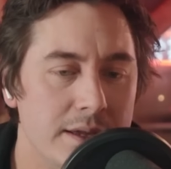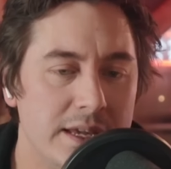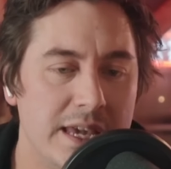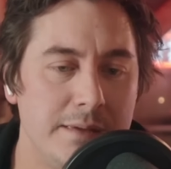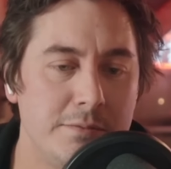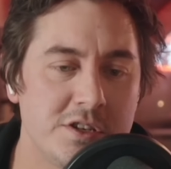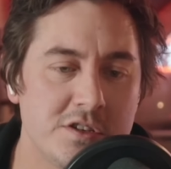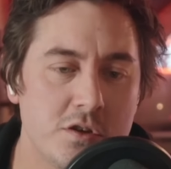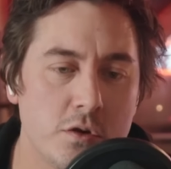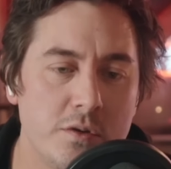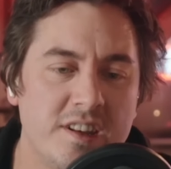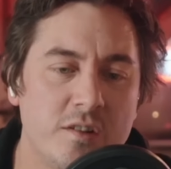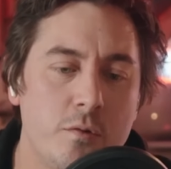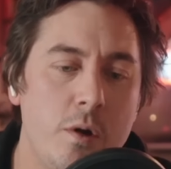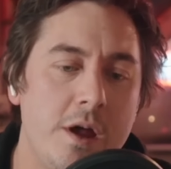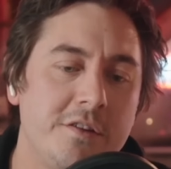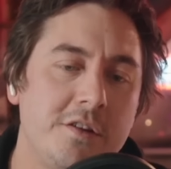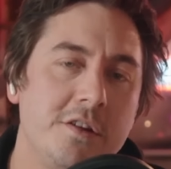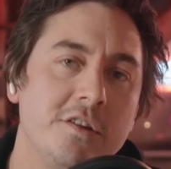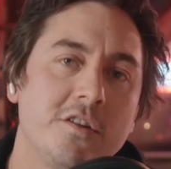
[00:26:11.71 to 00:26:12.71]
Keep the stories,
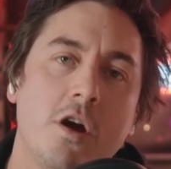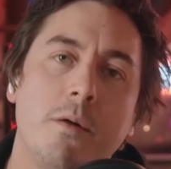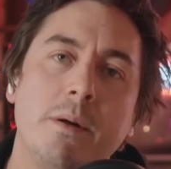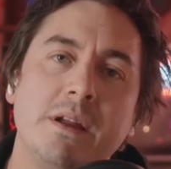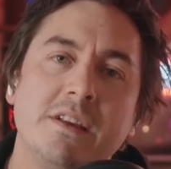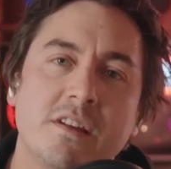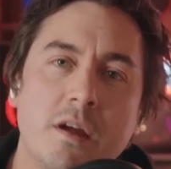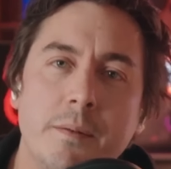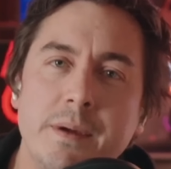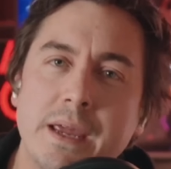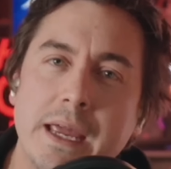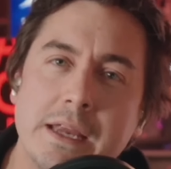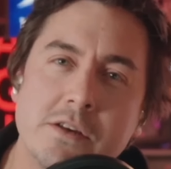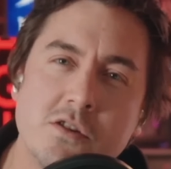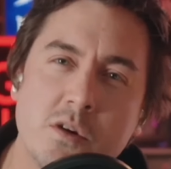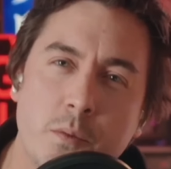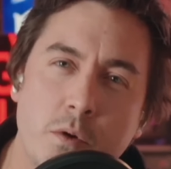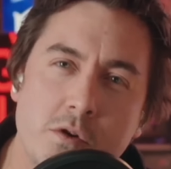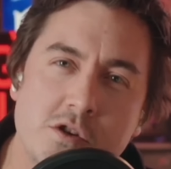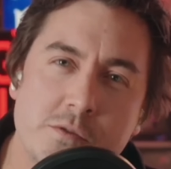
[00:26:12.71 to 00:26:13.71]
questions, comments coming
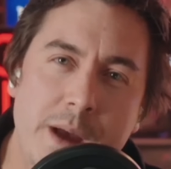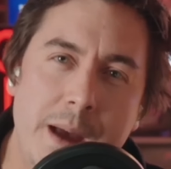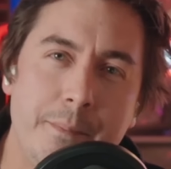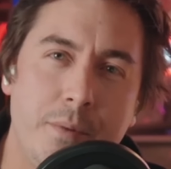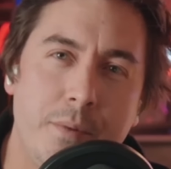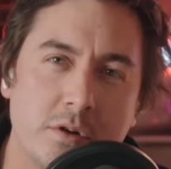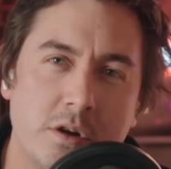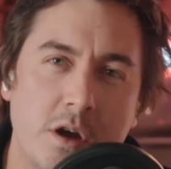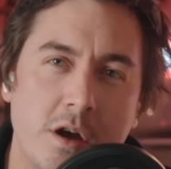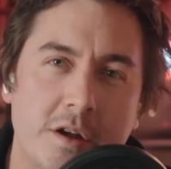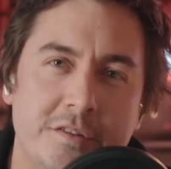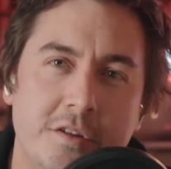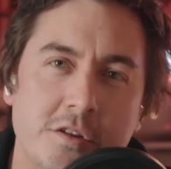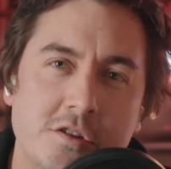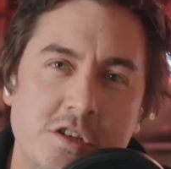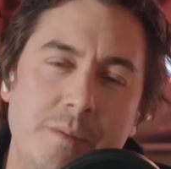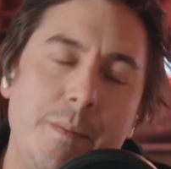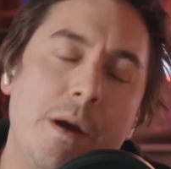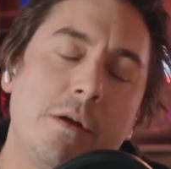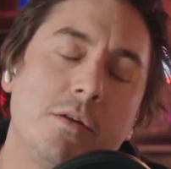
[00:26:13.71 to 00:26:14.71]
into
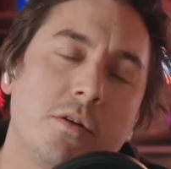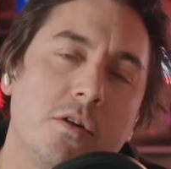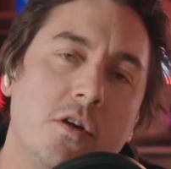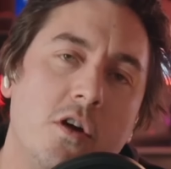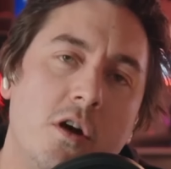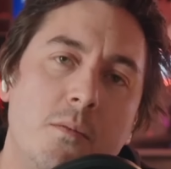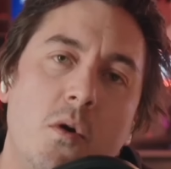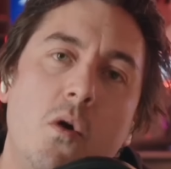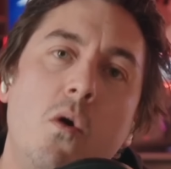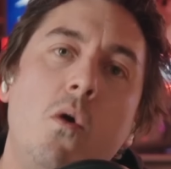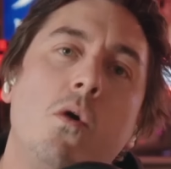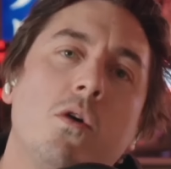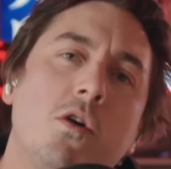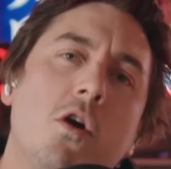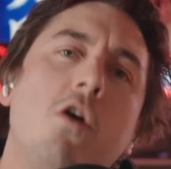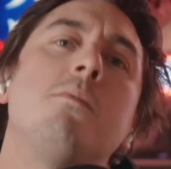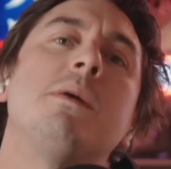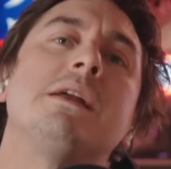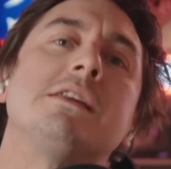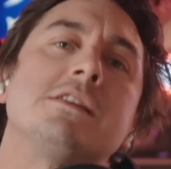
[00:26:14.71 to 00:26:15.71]
abroadjapanpodcast@gmail.com, or
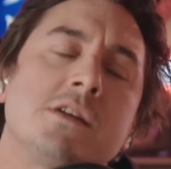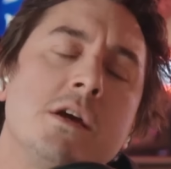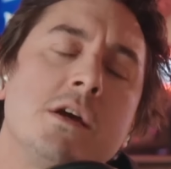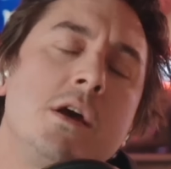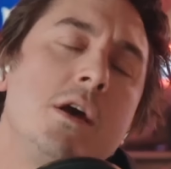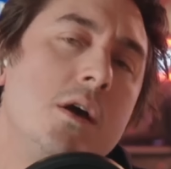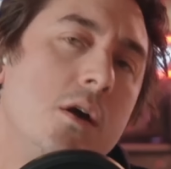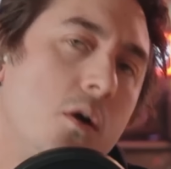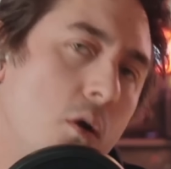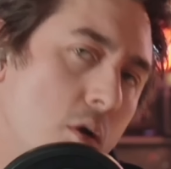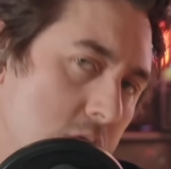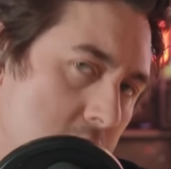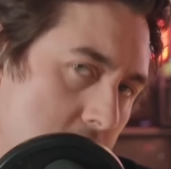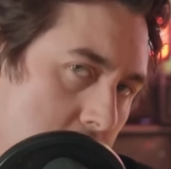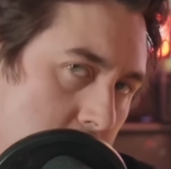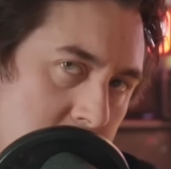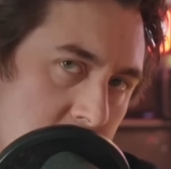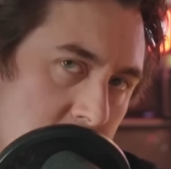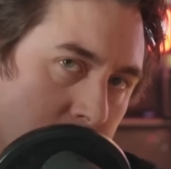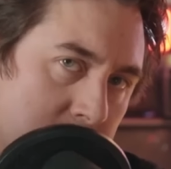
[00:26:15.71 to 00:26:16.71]
comment on
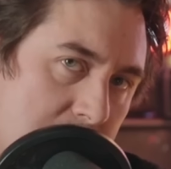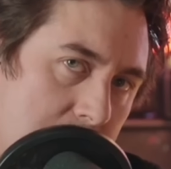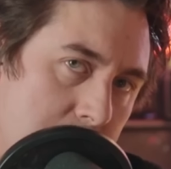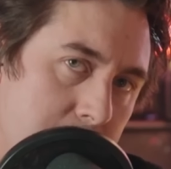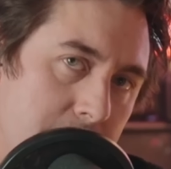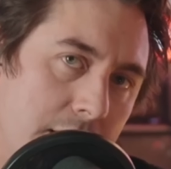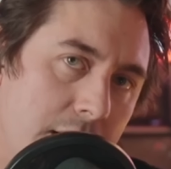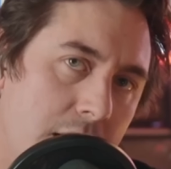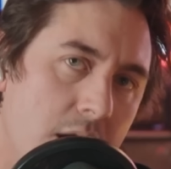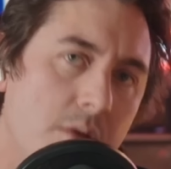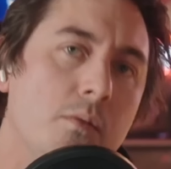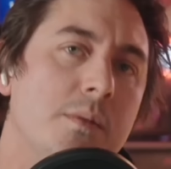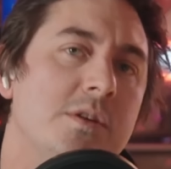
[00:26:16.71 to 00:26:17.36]
YouTube down below.